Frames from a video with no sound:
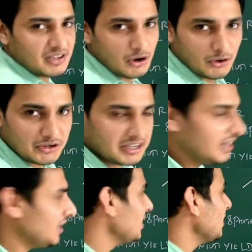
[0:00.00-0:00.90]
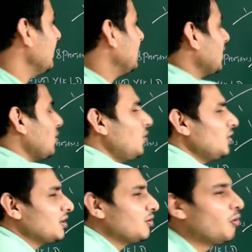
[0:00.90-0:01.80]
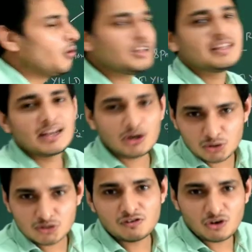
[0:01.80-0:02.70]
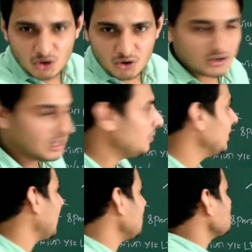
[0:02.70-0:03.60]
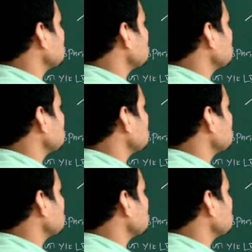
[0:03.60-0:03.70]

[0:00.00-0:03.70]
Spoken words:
Okay, it cannot hold the electrons for a longer time. It has